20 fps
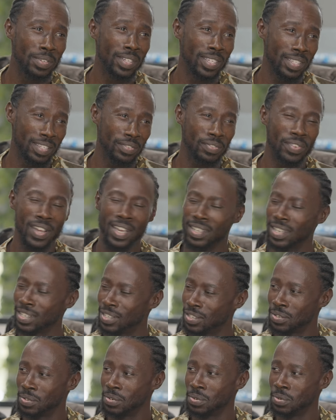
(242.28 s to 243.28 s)
just the fact
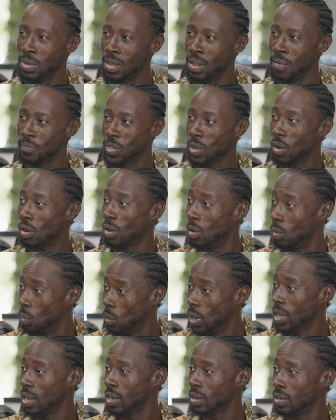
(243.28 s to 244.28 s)
that you are
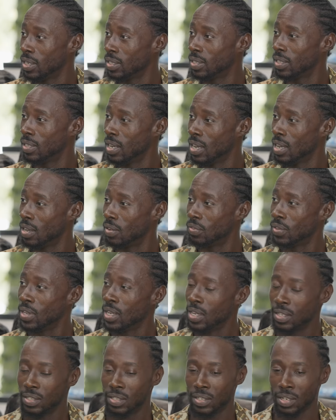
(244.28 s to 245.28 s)
aware is enough.
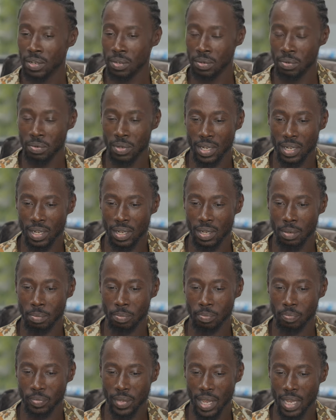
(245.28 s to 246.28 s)
So
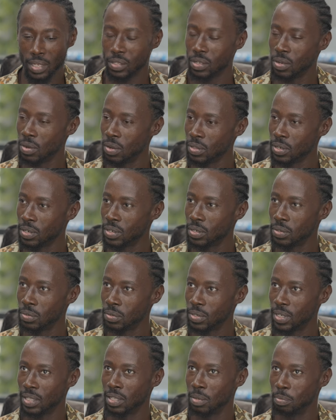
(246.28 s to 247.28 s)
um, I saw on the
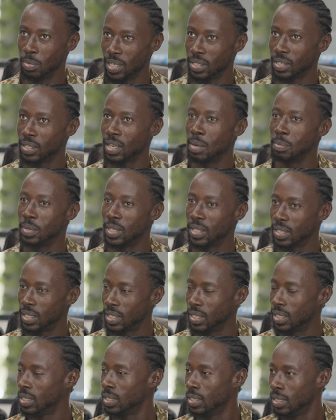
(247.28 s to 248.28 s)
news that the best time to
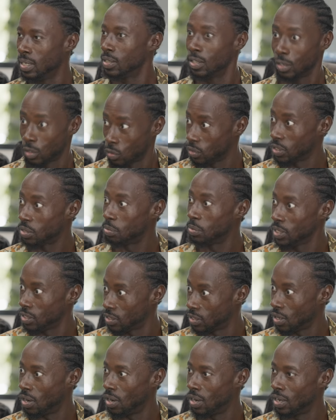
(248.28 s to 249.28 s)
see the Christmas
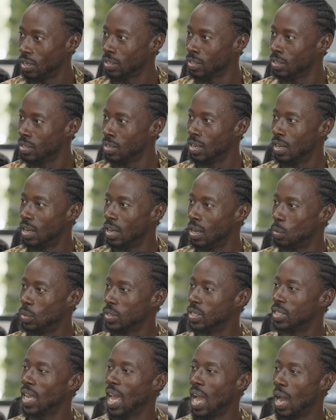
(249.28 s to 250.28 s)
star uh, was
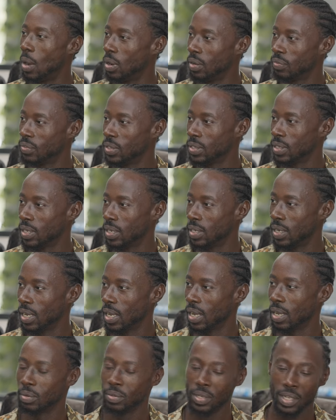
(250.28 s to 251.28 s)
an hour after
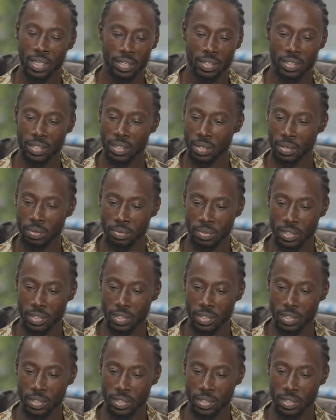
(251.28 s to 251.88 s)
sundown. Mm. So